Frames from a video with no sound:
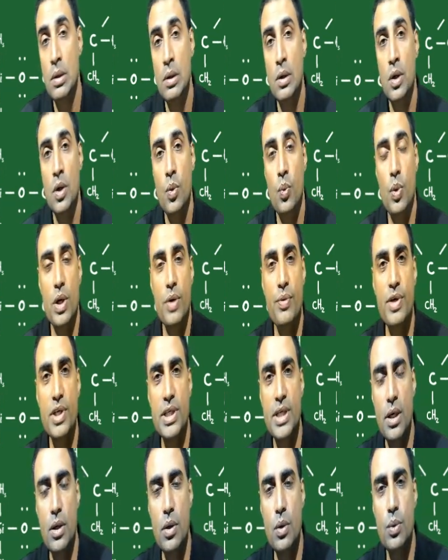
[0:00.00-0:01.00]
Whatever
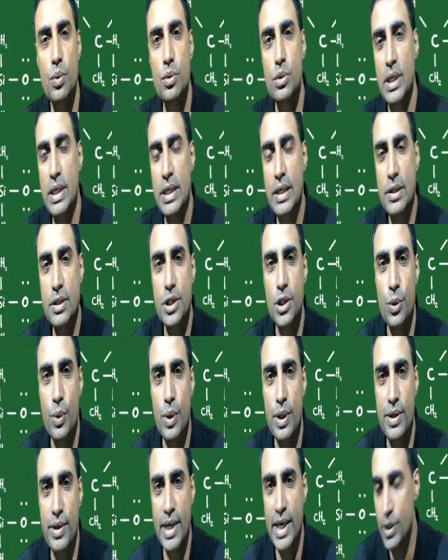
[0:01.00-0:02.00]
shell whose energy you
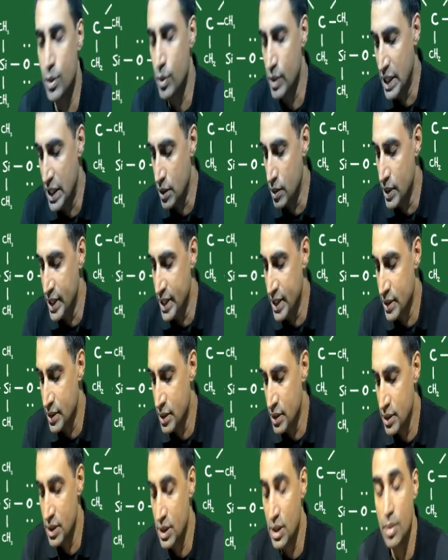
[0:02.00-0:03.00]
are trying to calculate,
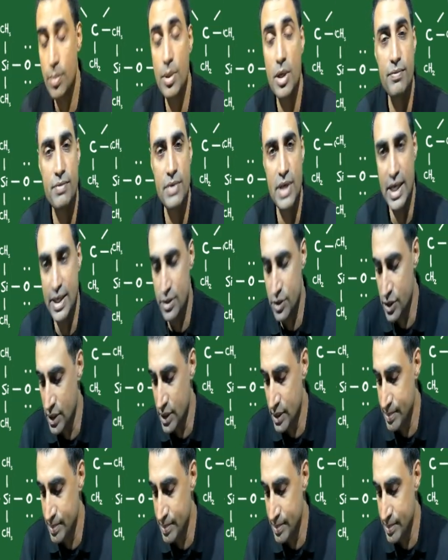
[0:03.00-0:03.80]
the number of that shell.